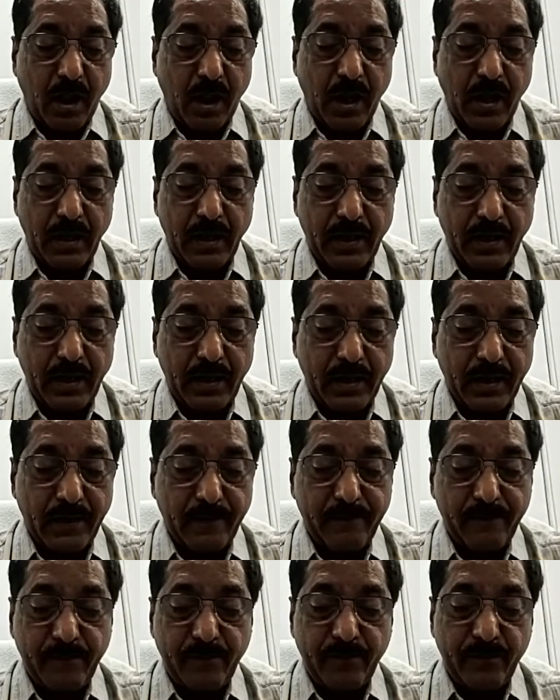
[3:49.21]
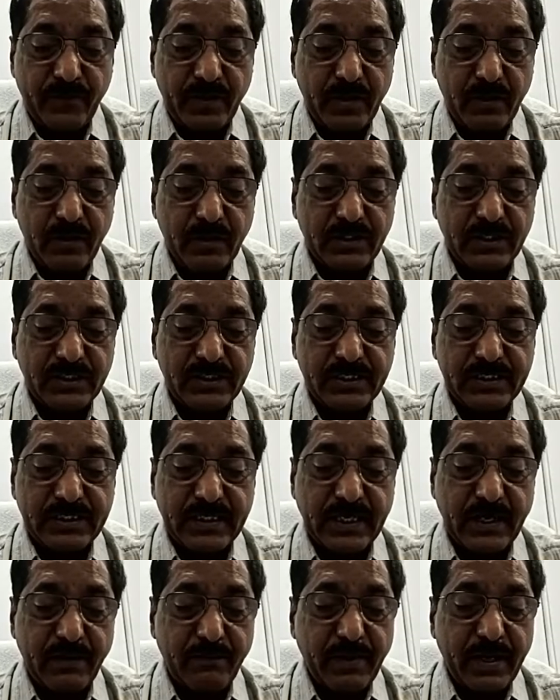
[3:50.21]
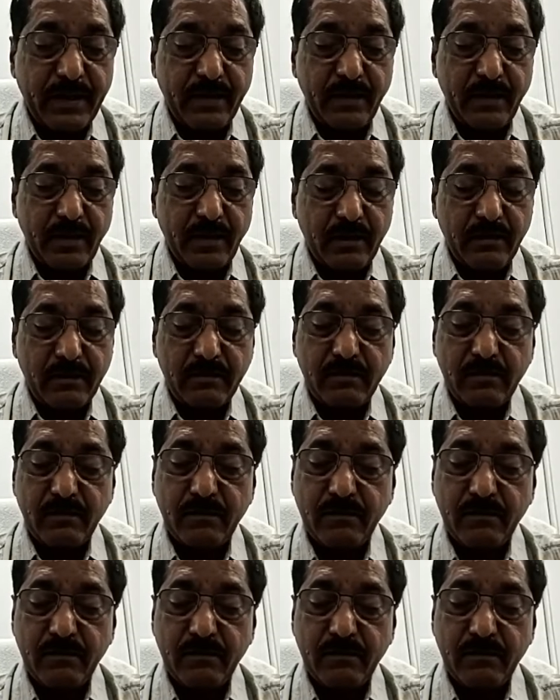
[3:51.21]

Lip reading: And this is given